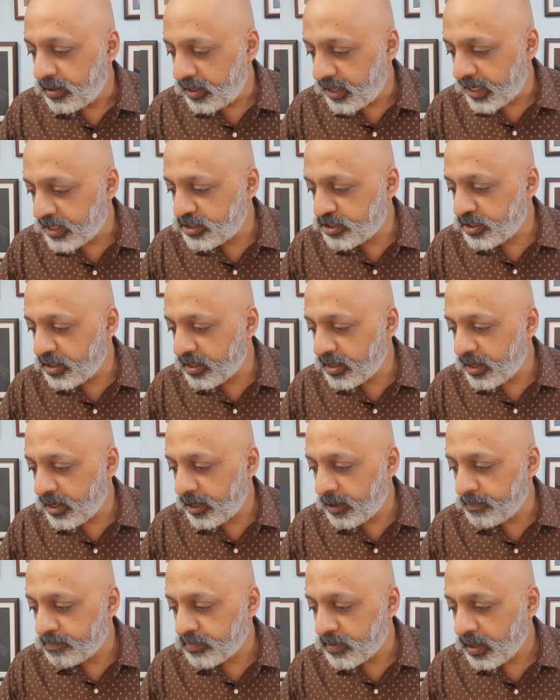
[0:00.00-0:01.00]
Lake
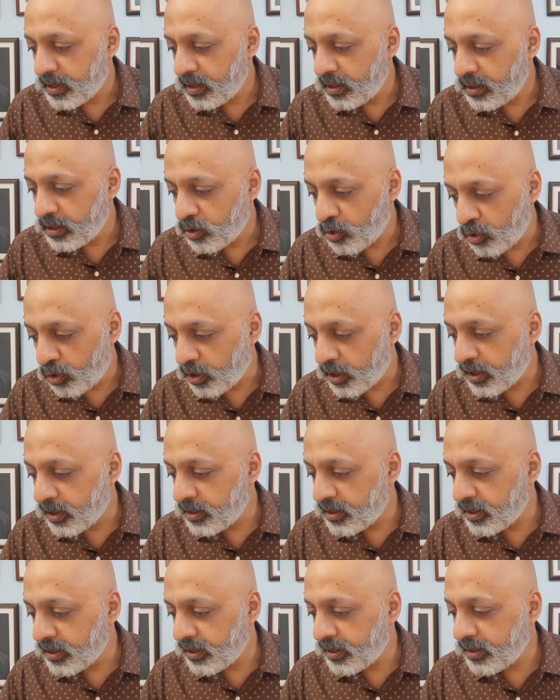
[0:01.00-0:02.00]
Chilka,
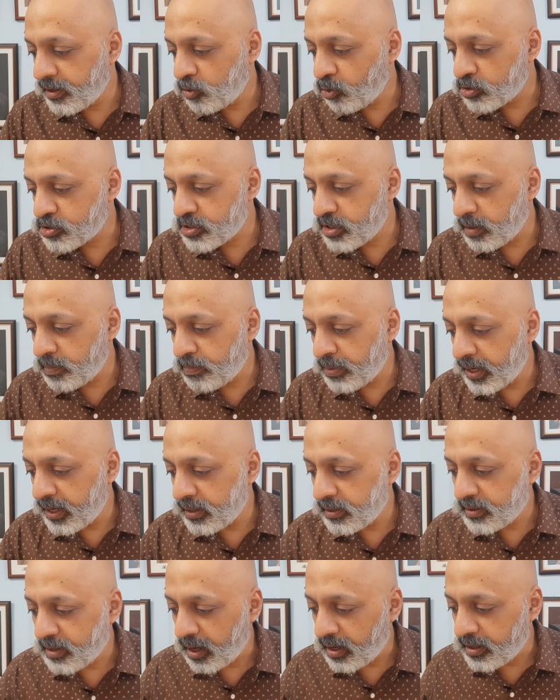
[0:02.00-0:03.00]
Konkan Coastal
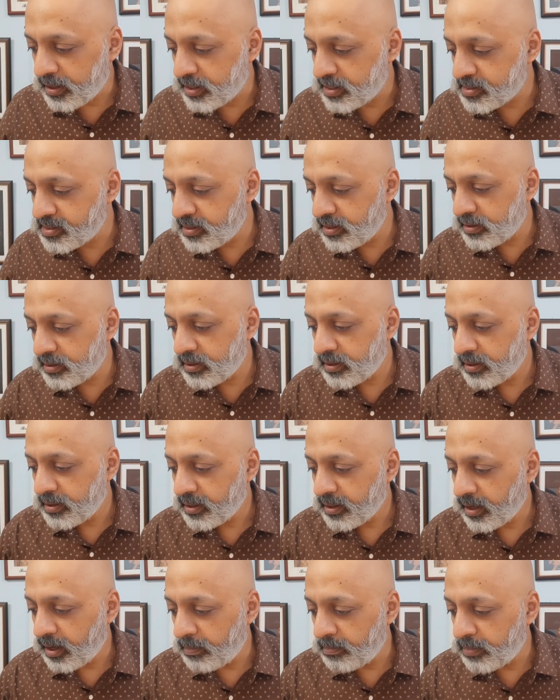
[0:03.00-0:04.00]
Plain, Thar Desert,
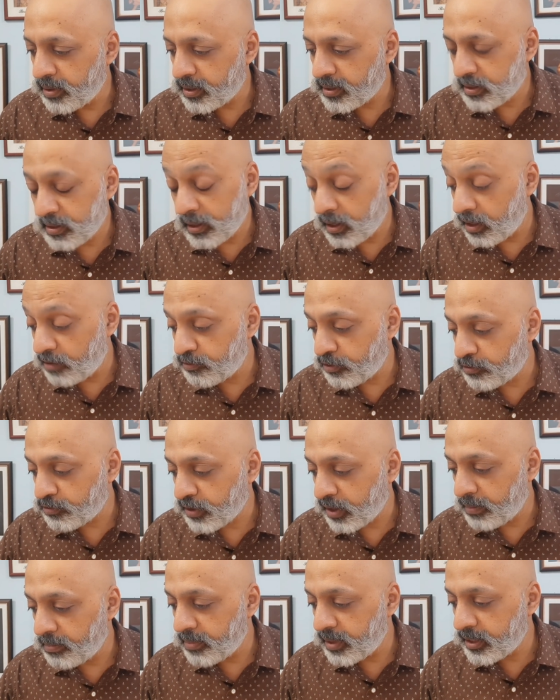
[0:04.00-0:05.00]
Gulf
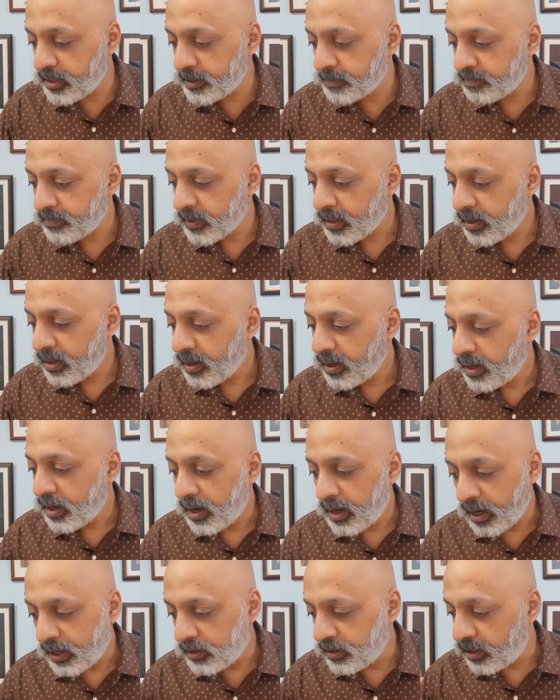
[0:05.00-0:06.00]
of Khambat,
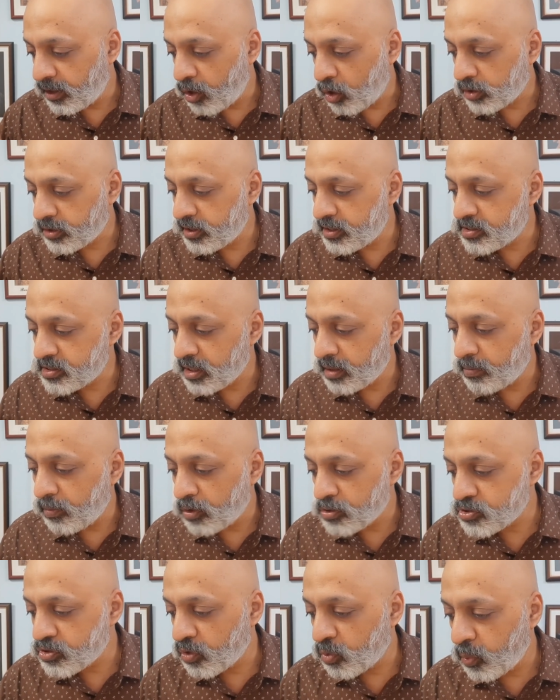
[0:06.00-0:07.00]
and the northeastern
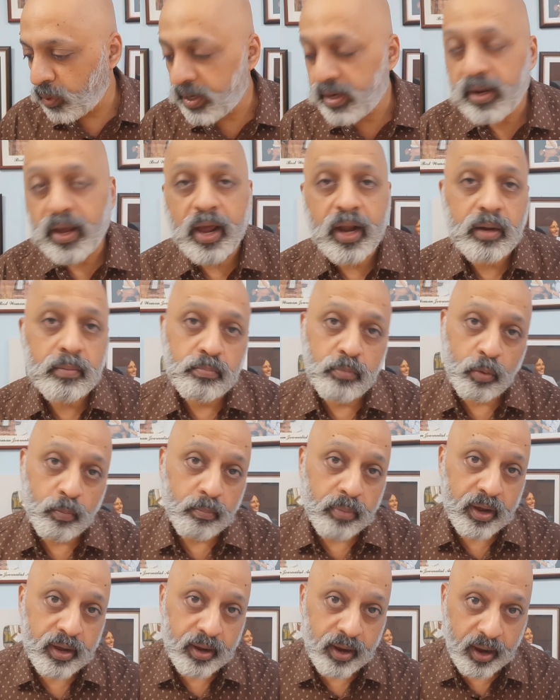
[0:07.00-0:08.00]
monsoon wind and
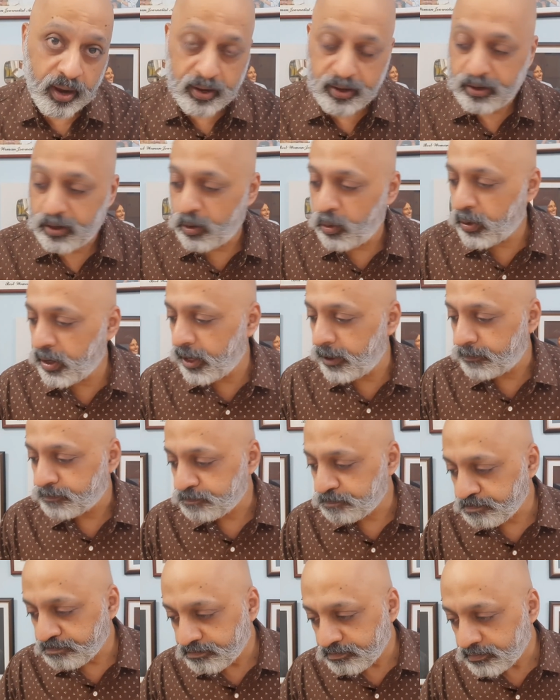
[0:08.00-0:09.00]
Mumbai High. Okay.